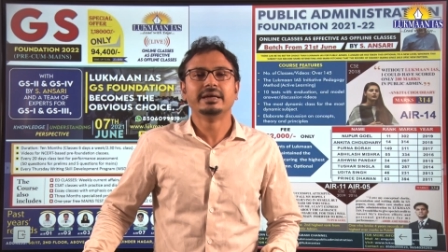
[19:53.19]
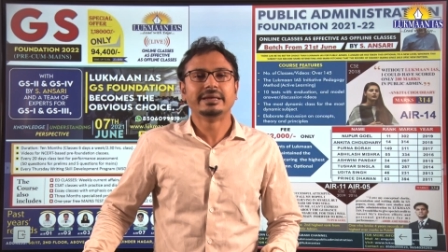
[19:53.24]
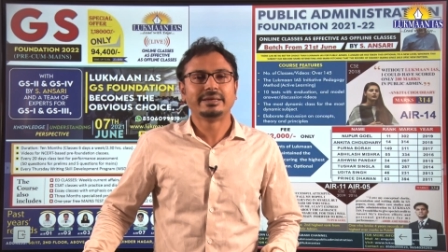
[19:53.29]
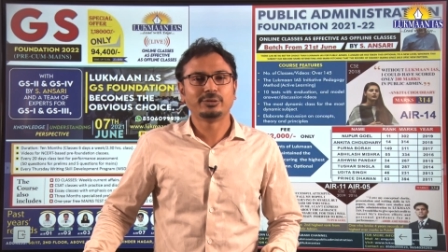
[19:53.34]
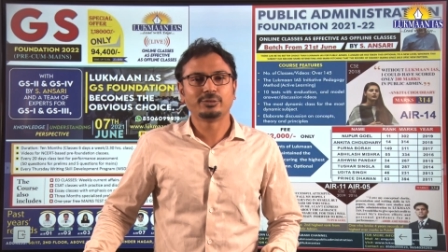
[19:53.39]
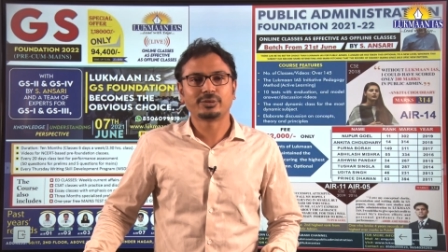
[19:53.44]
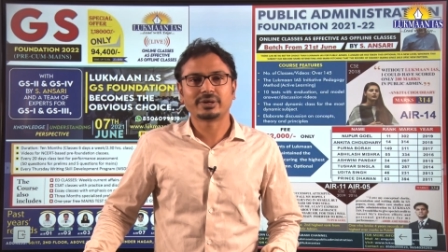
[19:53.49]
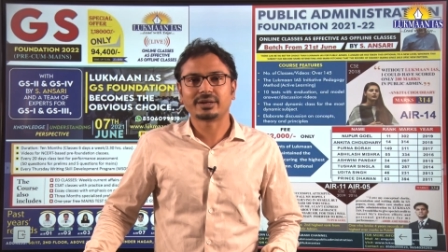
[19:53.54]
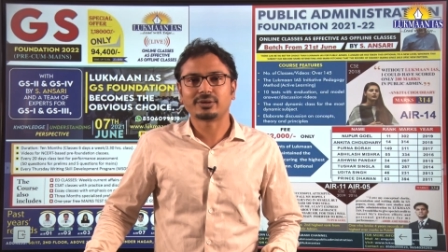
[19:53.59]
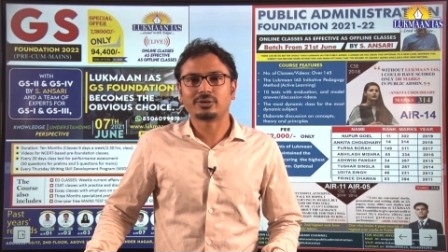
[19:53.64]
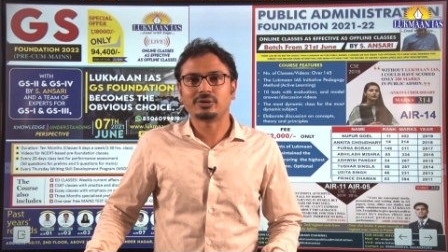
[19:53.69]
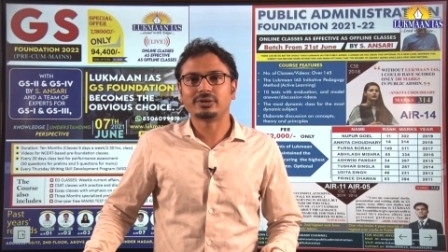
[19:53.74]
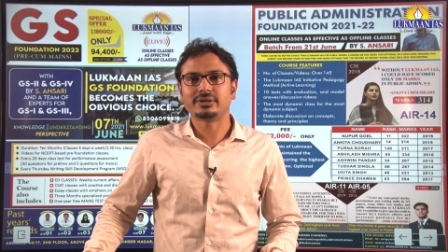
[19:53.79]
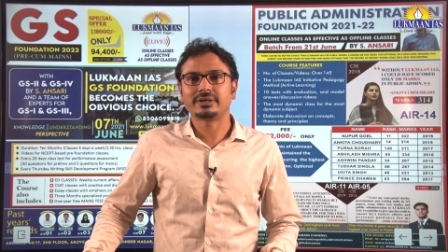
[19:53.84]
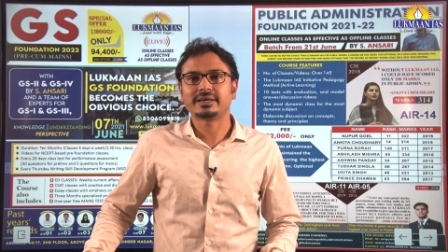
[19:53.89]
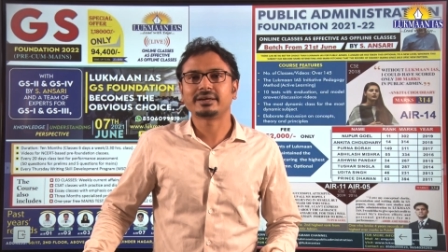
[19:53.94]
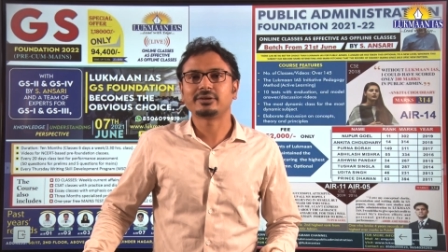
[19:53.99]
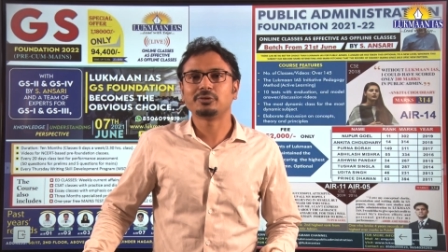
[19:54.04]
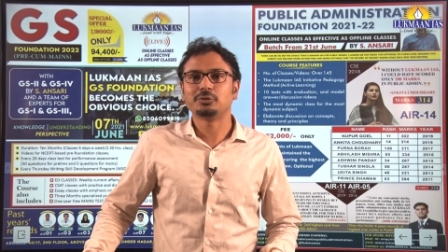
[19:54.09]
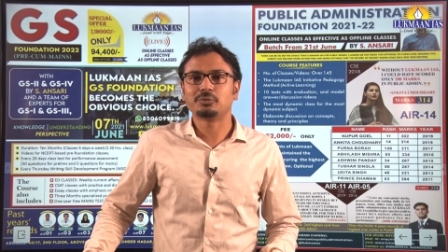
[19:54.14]
you can
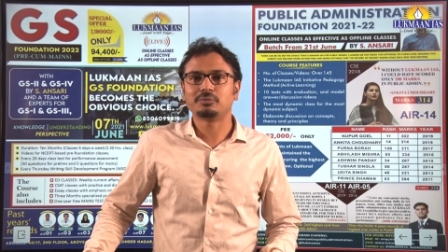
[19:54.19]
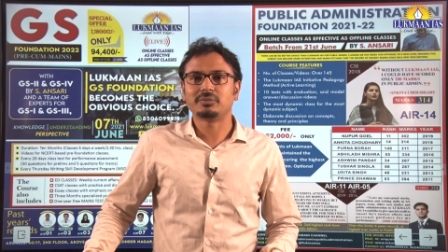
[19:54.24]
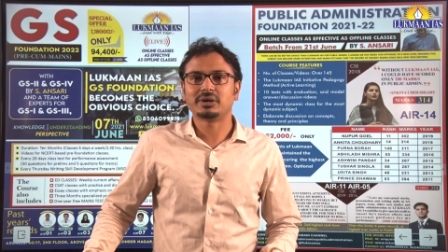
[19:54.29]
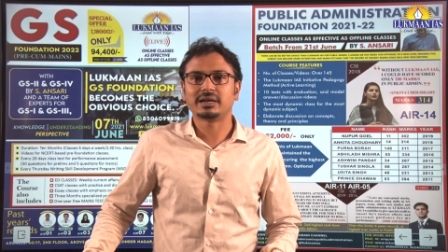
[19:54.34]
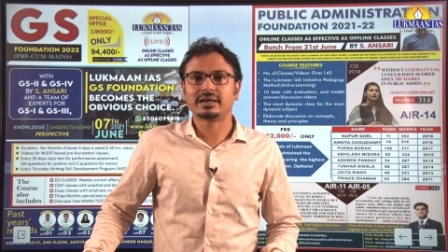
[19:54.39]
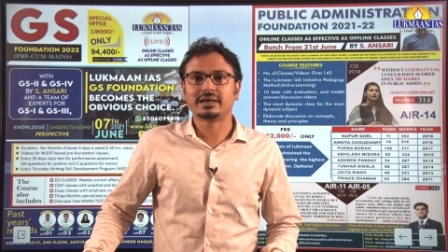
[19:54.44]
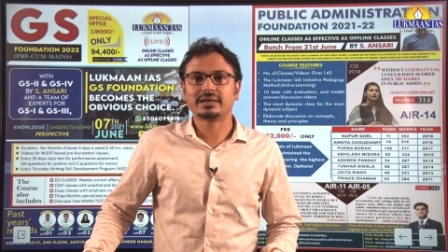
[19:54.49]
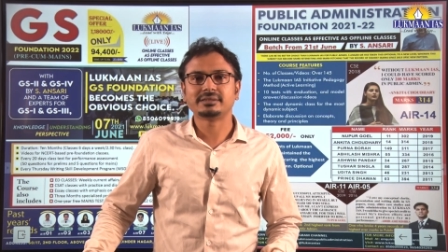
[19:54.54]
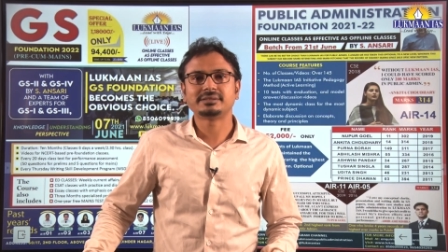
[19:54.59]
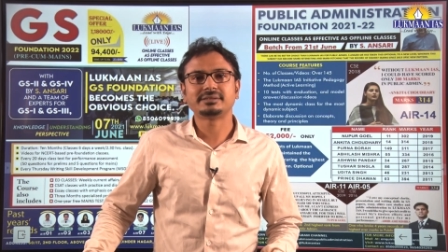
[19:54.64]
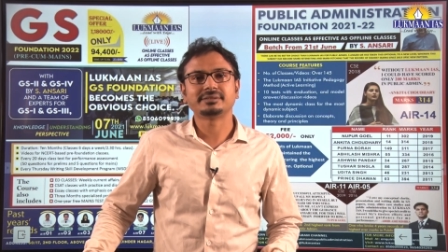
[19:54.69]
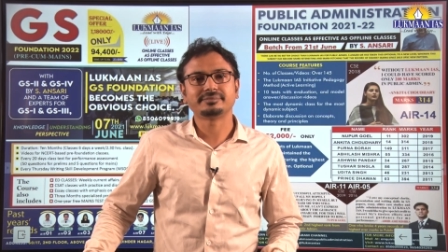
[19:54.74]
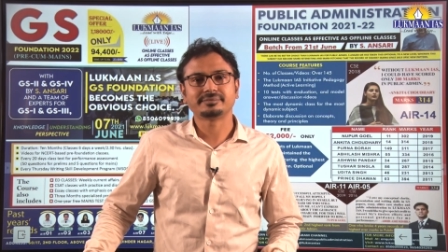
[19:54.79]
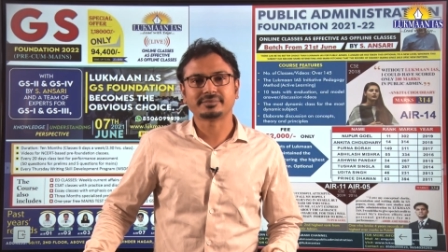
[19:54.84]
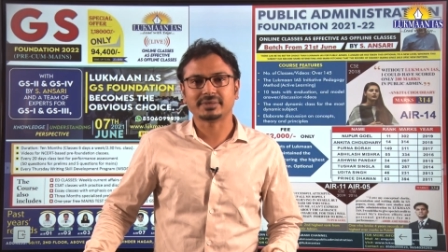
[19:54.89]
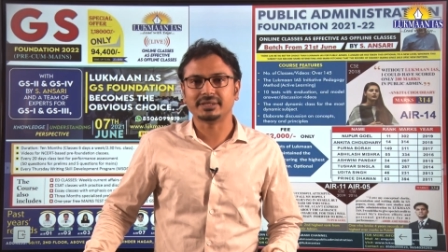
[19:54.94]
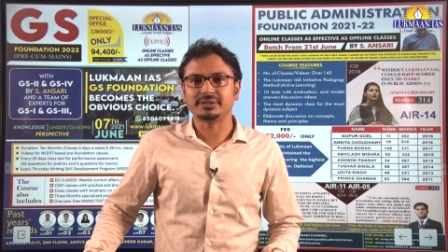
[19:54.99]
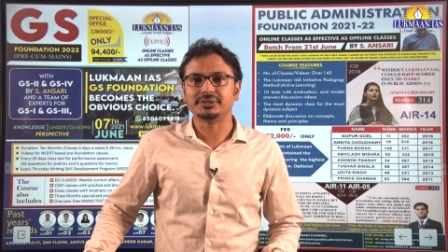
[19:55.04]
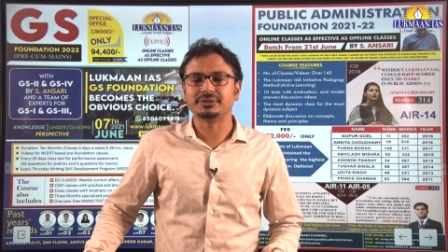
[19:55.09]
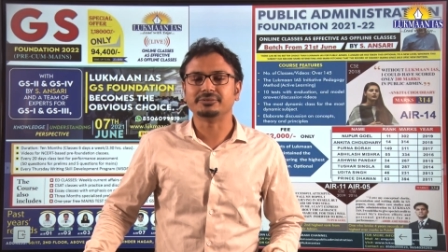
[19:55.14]
contact Lukmaan I A S.
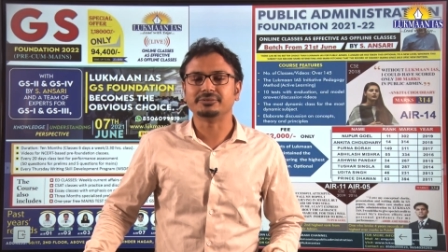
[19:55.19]
Thank